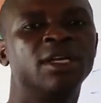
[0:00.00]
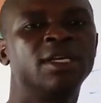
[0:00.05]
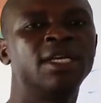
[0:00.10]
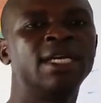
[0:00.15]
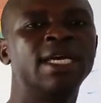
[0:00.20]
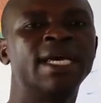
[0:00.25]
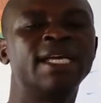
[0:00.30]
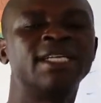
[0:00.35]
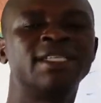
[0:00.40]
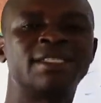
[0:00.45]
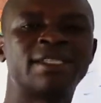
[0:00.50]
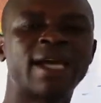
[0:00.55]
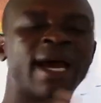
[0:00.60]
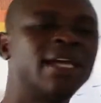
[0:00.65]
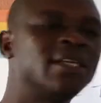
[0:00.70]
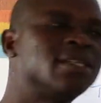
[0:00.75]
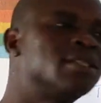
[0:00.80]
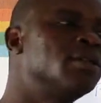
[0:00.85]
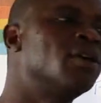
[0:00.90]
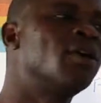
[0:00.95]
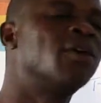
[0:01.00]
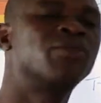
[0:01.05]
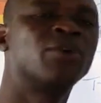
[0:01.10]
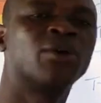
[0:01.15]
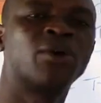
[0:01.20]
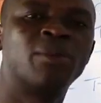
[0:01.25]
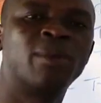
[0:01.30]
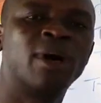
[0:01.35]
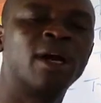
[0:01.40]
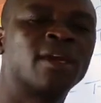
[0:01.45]
The entirety of
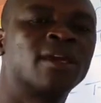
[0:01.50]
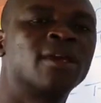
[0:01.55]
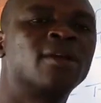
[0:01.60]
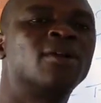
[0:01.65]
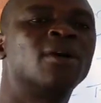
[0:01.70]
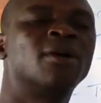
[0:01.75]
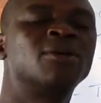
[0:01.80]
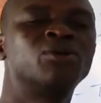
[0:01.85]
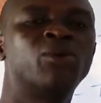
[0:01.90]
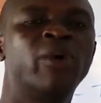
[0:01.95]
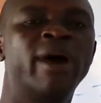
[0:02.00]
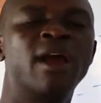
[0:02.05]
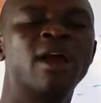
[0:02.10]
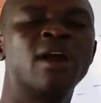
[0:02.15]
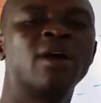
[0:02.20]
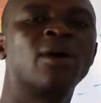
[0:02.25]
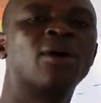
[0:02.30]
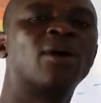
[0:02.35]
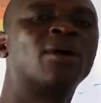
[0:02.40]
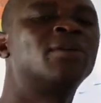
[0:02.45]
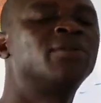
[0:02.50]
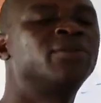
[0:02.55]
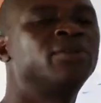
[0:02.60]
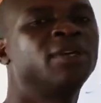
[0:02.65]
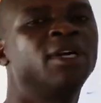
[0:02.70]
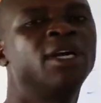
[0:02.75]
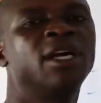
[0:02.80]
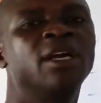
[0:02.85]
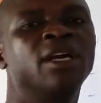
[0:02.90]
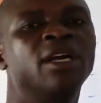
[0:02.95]
Yoruba kingdoms were
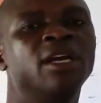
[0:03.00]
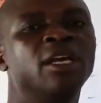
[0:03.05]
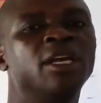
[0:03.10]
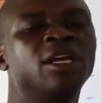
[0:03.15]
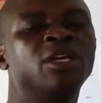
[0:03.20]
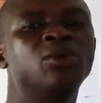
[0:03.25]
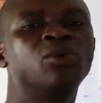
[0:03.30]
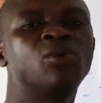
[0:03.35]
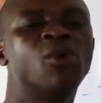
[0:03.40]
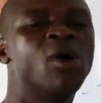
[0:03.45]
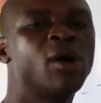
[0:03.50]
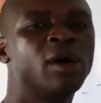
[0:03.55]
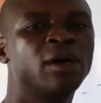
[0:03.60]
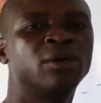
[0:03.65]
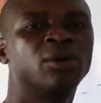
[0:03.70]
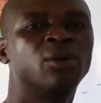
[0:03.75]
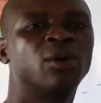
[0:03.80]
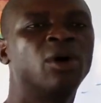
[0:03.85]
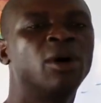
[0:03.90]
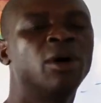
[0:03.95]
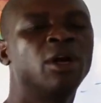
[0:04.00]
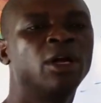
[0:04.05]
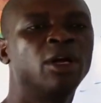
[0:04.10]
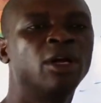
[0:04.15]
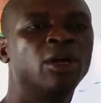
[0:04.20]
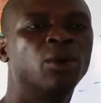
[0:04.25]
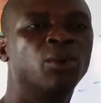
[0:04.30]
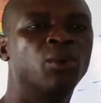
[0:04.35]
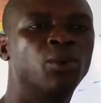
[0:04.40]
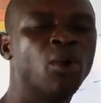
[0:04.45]
engulfed in war
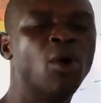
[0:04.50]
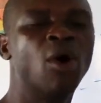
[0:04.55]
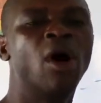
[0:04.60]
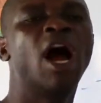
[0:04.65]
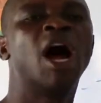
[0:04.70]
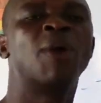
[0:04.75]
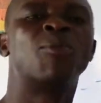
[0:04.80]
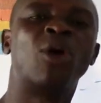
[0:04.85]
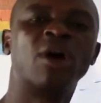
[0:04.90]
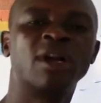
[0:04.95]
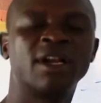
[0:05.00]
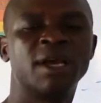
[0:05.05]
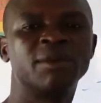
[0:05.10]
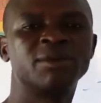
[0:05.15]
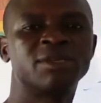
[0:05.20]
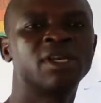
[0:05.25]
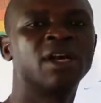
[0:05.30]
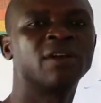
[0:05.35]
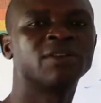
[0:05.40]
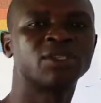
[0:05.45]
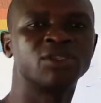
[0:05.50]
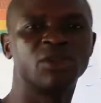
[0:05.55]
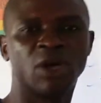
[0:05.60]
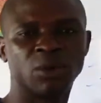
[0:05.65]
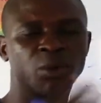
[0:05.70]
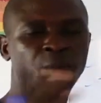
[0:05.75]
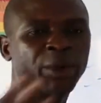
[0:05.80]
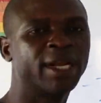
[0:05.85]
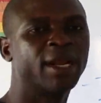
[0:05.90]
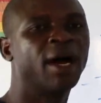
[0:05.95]
among themselves,
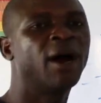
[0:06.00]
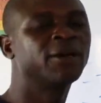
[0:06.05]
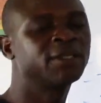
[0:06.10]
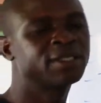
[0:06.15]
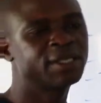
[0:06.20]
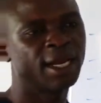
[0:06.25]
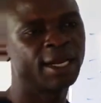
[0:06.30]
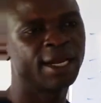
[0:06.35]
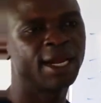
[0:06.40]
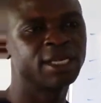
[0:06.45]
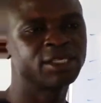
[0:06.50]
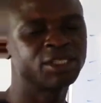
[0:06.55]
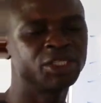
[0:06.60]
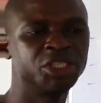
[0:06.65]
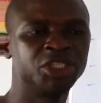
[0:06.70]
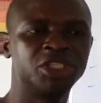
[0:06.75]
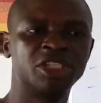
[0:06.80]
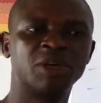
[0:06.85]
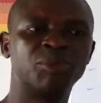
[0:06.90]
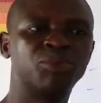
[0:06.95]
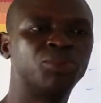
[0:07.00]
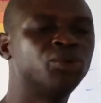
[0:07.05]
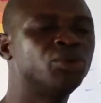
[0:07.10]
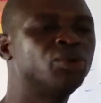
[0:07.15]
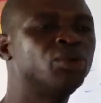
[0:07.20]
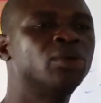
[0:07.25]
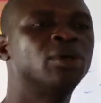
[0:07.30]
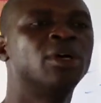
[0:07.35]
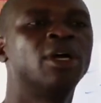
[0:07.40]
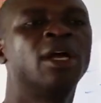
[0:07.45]
not with outsiders.
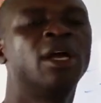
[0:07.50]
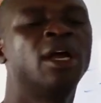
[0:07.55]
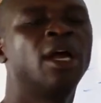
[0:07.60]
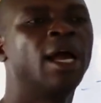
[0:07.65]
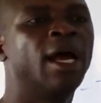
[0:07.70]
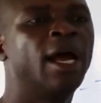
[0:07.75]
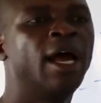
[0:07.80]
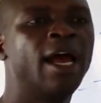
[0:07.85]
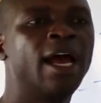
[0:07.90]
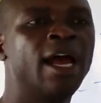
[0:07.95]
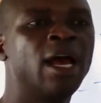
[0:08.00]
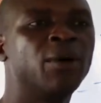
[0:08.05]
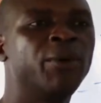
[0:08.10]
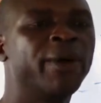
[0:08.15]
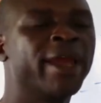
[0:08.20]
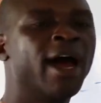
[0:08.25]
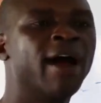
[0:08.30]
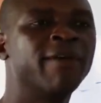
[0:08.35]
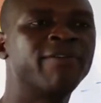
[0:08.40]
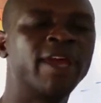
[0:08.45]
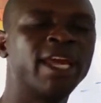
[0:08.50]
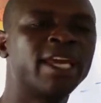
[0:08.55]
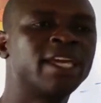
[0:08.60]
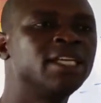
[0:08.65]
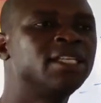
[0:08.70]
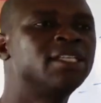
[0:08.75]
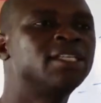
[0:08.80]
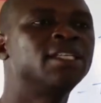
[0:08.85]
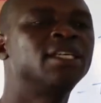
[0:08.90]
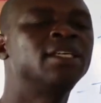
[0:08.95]
Ijebu, we have
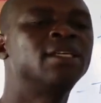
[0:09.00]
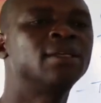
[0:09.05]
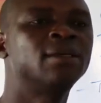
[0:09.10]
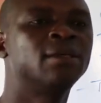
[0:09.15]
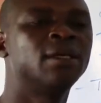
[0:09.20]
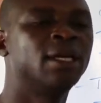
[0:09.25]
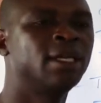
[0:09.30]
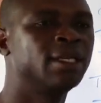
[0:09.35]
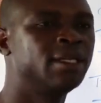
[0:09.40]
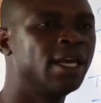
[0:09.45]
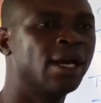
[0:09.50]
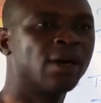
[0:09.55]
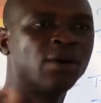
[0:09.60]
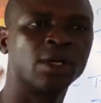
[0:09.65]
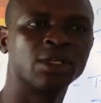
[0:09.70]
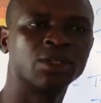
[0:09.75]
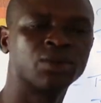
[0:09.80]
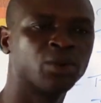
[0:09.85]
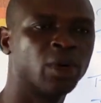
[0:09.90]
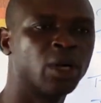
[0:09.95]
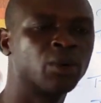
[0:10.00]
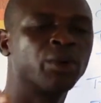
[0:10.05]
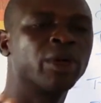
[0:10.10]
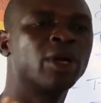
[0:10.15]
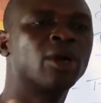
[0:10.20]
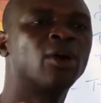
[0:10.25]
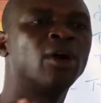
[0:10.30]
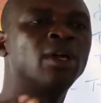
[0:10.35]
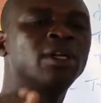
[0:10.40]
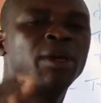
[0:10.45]
Ekiti, there was what
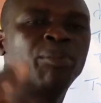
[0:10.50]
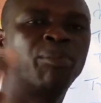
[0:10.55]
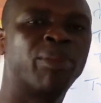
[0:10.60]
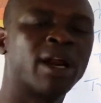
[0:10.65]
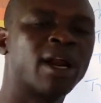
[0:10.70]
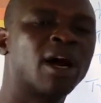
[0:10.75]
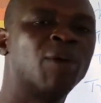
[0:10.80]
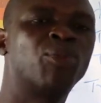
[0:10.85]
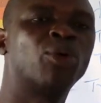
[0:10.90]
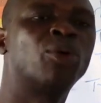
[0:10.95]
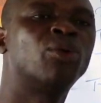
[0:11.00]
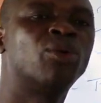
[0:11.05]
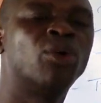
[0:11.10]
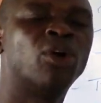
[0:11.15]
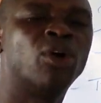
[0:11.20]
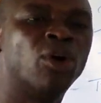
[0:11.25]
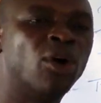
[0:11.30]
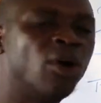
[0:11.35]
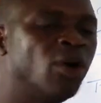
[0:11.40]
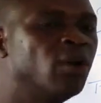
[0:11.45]
we call the Parapo War.